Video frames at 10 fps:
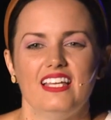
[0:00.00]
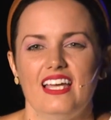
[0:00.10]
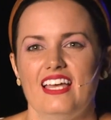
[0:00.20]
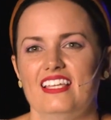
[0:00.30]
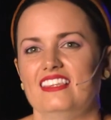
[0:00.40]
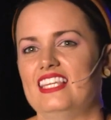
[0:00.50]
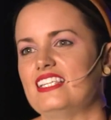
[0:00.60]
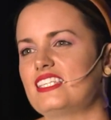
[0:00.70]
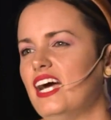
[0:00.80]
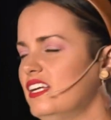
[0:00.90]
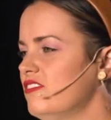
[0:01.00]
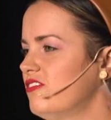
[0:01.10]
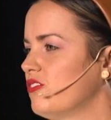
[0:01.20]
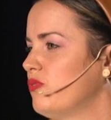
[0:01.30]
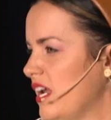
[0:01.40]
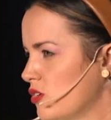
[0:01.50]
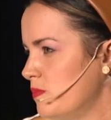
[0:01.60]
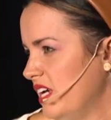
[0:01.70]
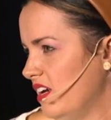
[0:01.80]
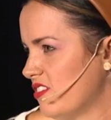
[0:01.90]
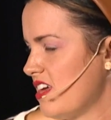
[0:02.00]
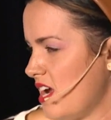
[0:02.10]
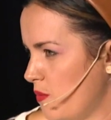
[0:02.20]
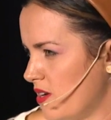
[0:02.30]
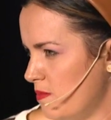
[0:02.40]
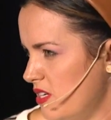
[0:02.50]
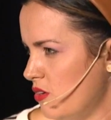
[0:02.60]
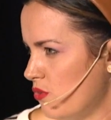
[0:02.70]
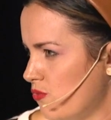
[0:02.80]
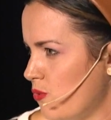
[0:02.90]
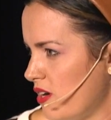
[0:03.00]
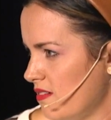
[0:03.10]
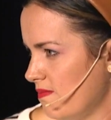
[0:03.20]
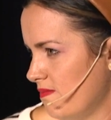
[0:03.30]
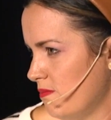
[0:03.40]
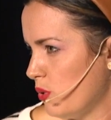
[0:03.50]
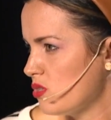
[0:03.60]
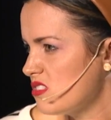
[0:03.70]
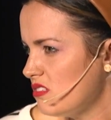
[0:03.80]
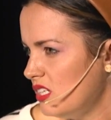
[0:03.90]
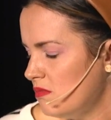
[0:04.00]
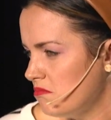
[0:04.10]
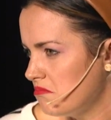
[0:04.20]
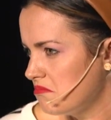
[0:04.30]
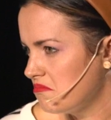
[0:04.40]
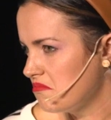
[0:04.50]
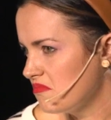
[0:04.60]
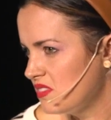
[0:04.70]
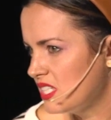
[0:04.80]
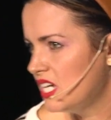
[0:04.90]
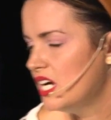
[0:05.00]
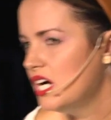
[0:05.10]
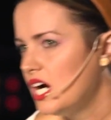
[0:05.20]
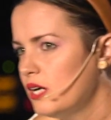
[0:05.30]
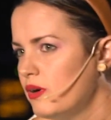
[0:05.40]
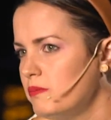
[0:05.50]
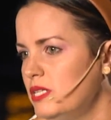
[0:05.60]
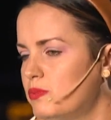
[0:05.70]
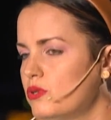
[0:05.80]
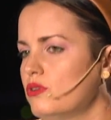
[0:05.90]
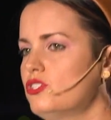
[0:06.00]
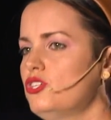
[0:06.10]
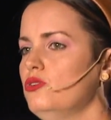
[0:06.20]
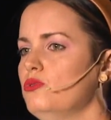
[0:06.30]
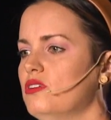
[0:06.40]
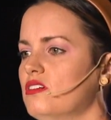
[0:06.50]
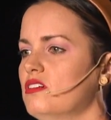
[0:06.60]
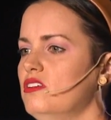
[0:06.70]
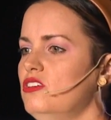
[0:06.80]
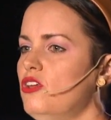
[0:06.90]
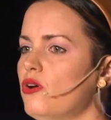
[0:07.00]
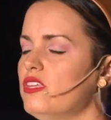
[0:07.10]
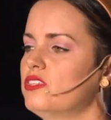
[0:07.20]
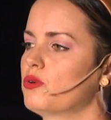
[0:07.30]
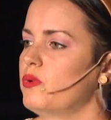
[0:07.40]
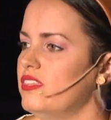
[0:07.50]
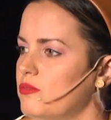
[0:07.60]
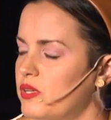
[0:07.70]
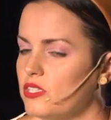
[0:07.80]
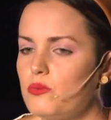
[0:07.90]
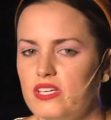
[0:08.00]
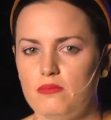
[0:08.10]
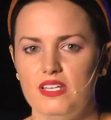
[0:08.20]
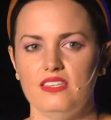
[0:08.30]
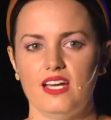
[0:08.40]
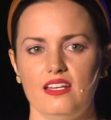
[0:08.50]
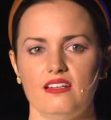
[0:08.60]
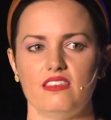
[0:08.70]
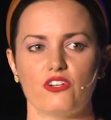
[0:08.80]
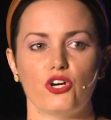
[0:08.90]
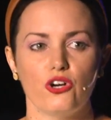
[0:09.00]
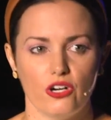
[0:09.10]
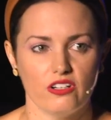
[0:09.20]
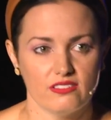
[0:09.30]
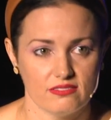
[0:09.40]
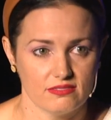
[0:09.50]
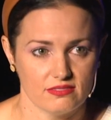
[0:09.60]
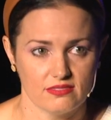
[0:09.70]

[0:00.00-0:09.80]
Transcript: And that's the kind of radical behavior that I want to be known for, personally. I want people to know that they're with, when they're with me, that they're heard,